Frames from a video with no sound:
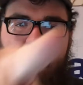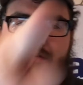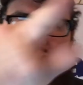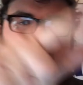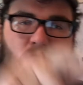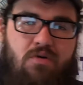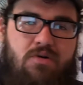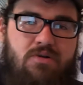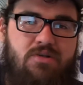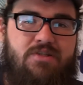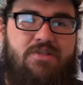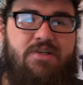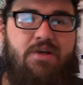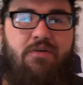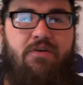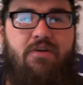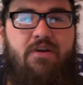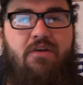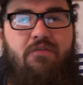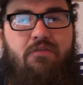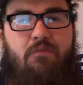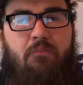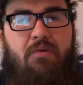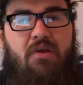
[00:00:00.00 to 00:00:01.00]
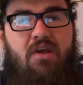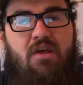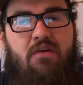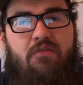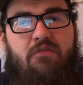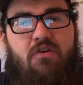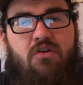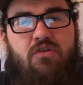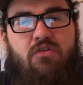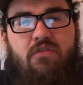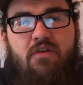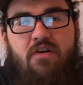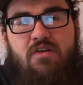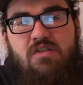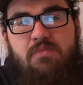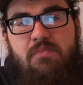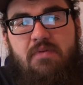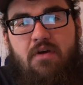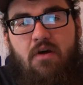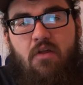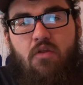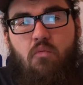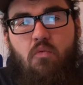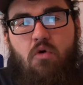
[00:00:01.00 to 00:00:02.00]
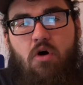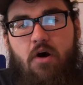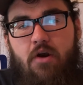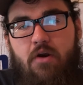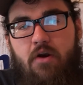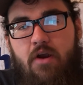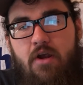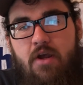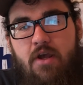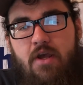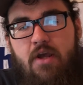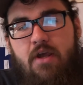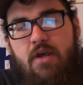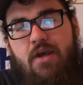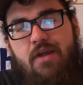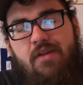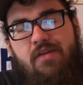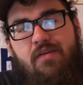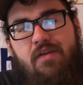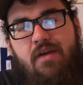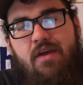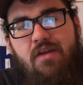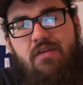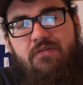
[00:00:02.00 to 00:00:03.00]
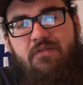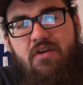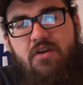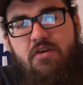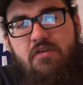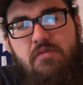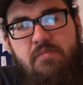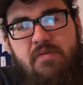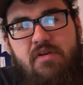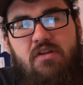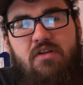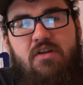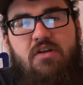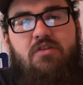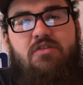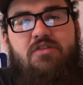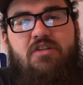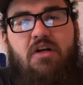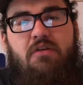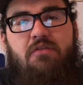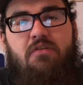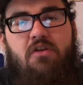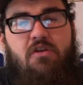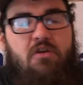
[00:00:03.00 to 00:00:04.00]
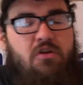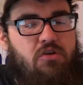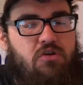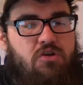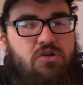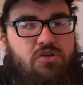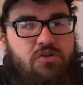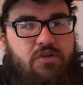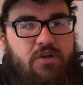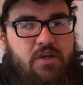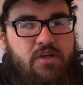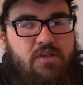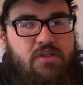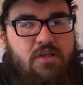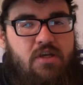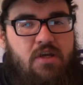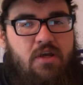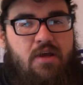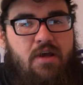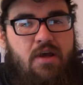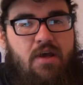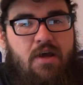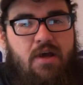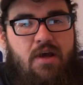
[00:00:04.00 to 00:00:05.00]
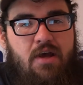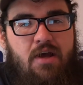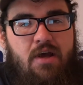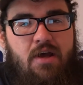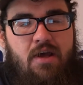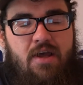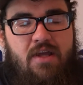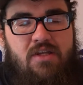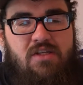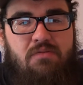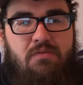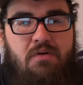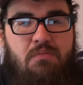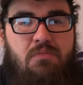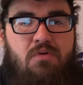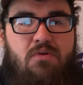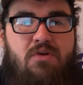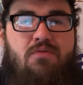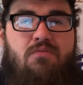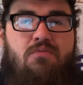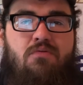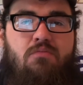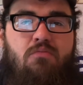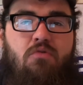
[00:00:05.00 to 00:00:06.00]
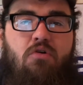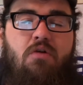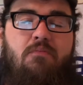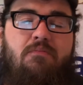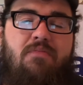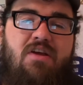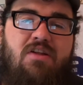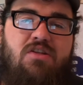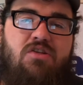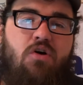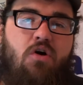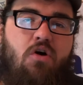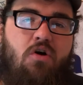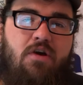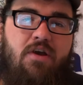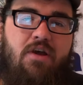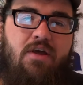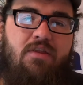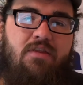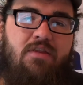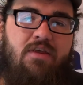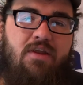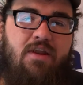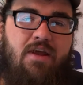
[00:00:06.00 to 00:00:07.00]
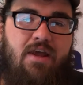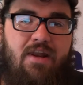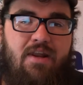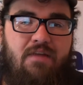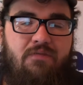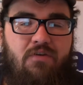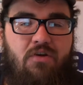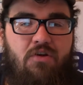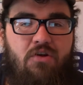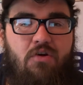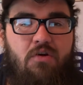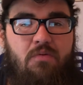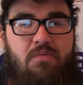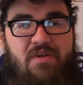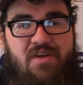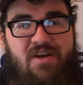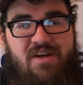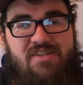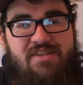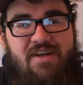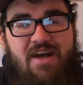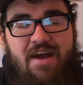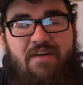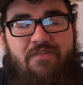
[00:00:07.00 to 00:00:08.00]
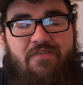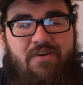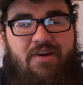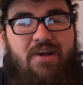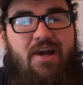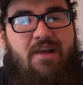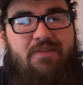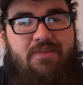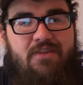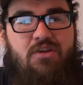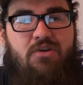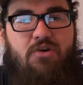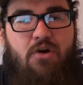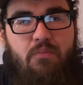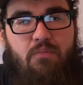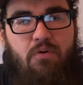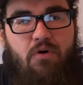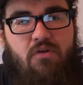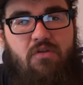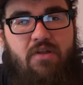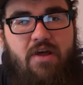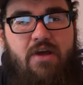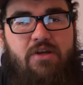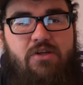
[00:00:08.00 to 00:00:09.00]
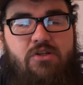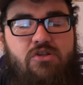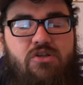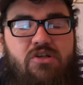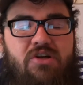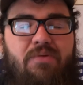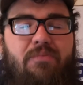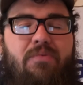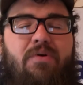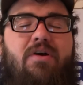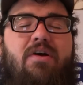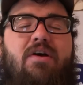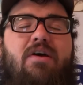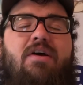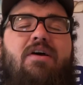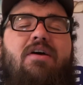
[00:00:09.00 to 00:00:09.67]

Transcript: everyone, Dylan here for PE Fish Friends Beyond the Water, and today's video is going to be a little different than it usually is. It's going to be more me talking than any video because I forgot the GoPro last trip.